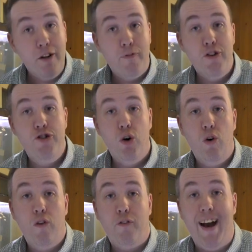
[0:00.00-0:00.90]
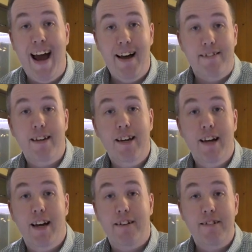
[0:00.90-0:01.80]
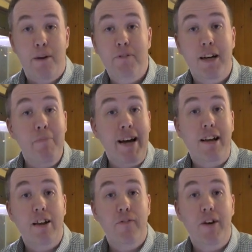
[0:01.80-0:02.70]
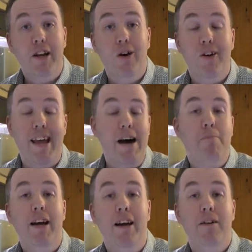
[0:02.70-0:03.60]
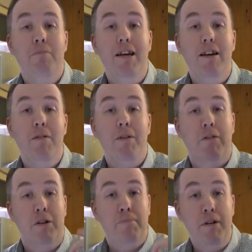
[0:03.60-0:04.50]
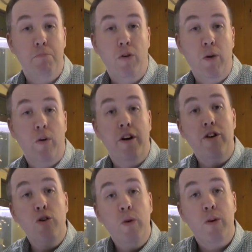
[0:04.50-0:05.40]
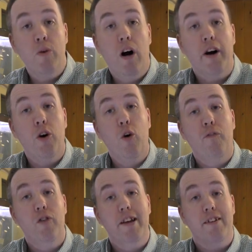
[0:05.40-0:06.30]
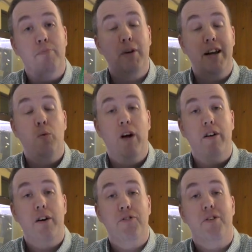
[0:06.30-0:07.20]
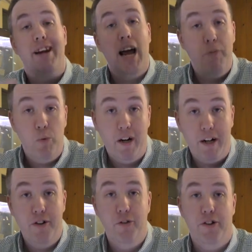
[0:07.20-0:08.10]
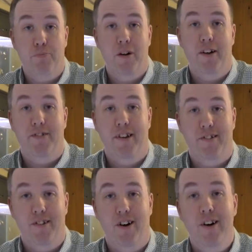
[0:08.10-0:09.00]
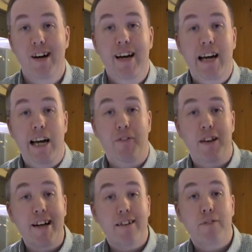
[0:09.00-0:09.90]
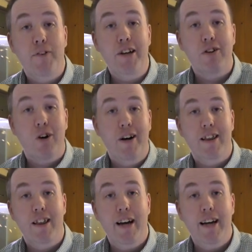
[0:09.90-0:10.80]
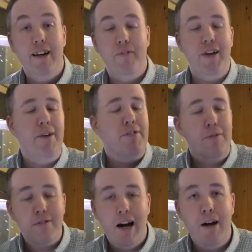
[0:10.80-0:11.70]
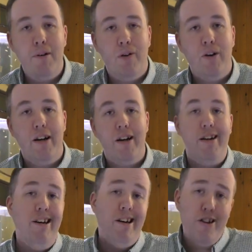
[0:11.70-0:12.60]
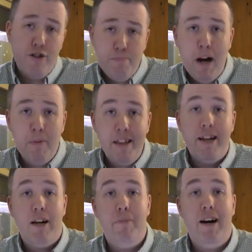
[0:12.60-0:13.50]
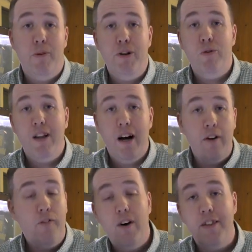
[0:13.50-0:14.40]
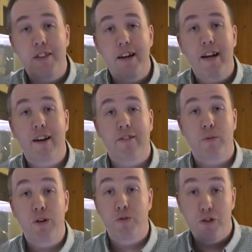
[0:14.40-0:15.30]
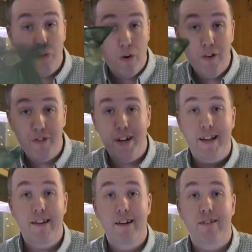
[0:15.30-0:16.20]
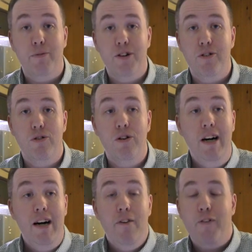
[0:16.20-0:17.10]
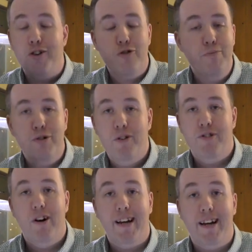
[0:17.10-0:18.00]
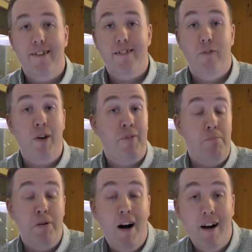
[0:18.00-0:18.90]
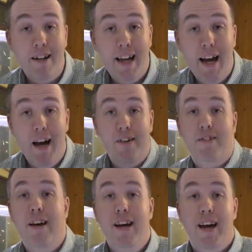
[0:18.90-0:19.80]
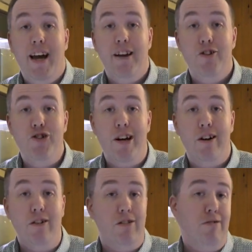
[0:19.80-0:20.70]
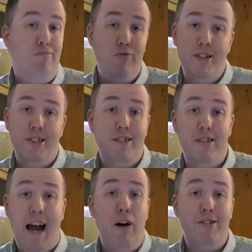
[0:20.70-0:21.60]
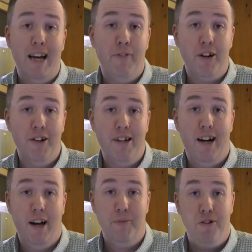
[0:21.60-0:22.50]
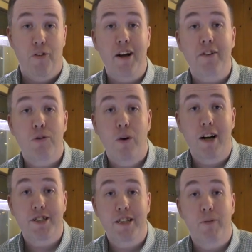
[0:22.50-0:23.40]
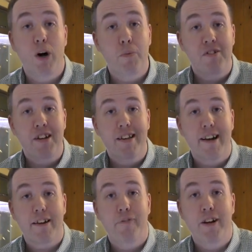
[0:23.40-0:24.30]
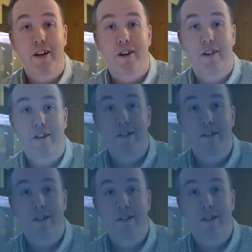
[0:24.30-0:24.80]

you for Joel for asking and attempting and making the video, and that made me be able to pinpoint where you went wrong and hopefully explain it well enough so that everyone can do this process. So if you like this video, go ahead and like it. If you haven't subscribed already, you should probably think about it. We do a lot of fun things. We do tutorials like this. We do fish room tours, all that kind of stuff. We have the podcast, and in general, we're just out to have a good time. So thanks for watching, and we hope to see you in the next video.